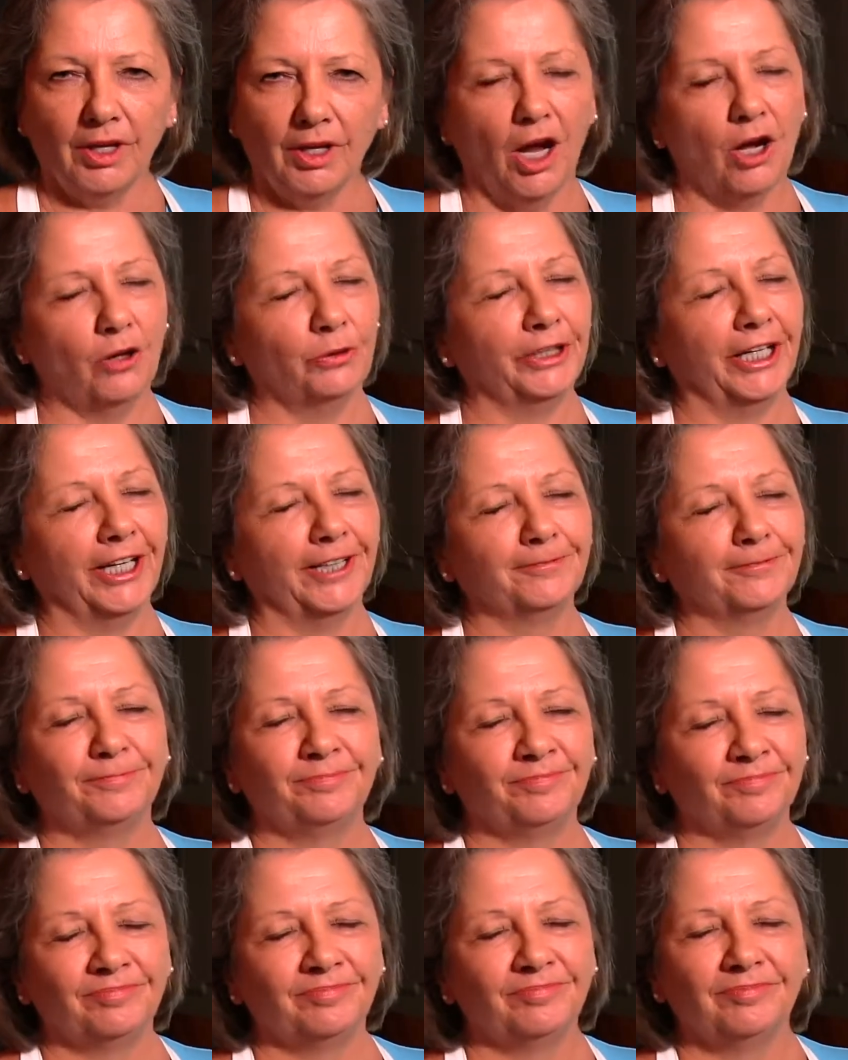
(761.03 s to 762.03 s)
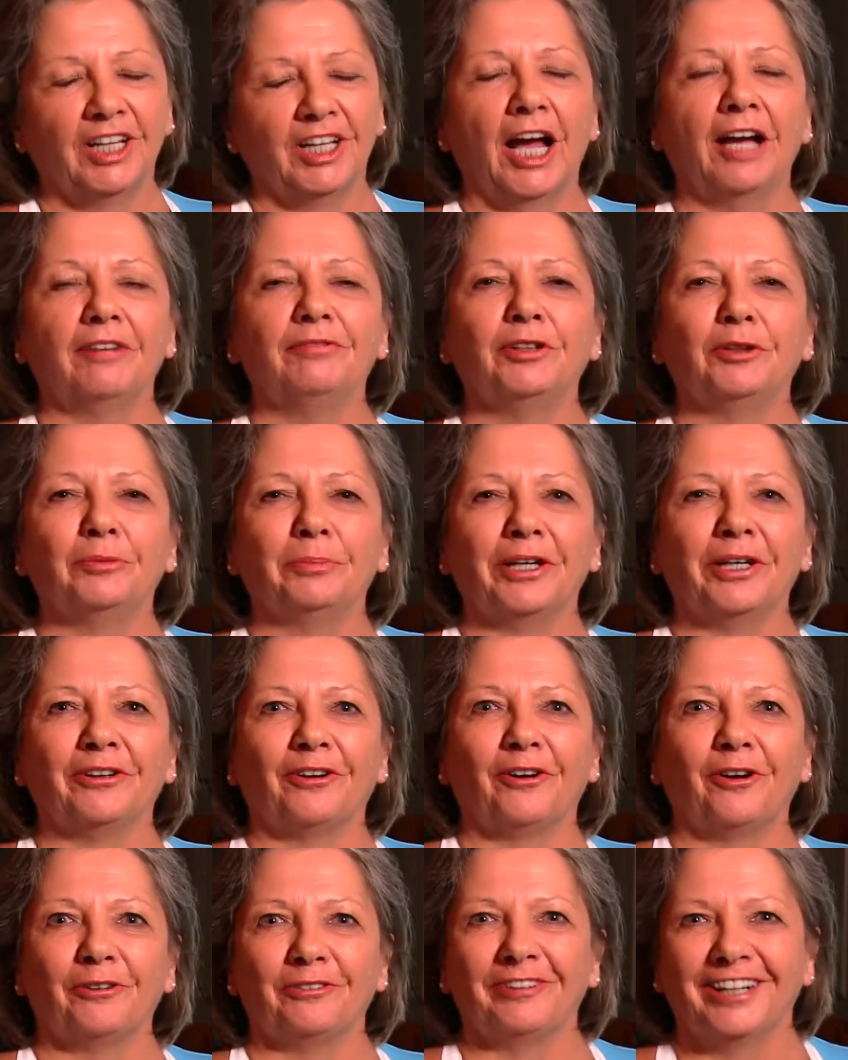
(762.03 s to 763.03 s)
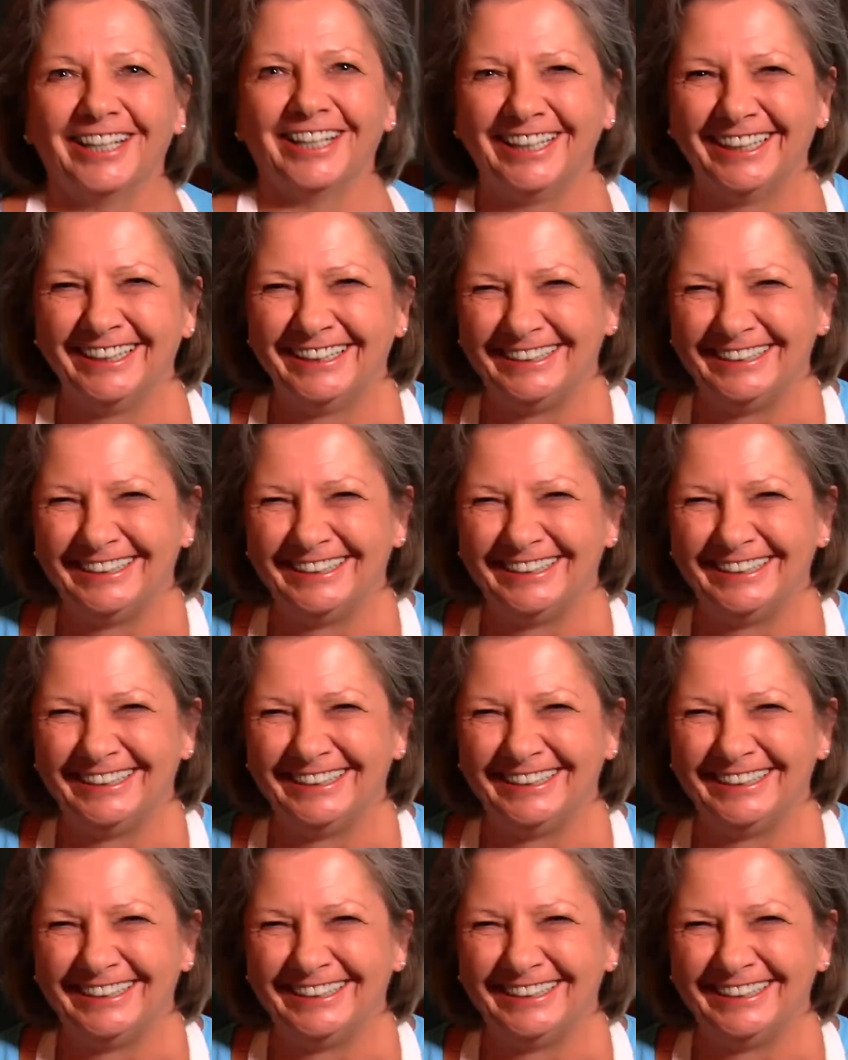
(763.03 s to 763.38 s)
Oh yeah, I feel better already.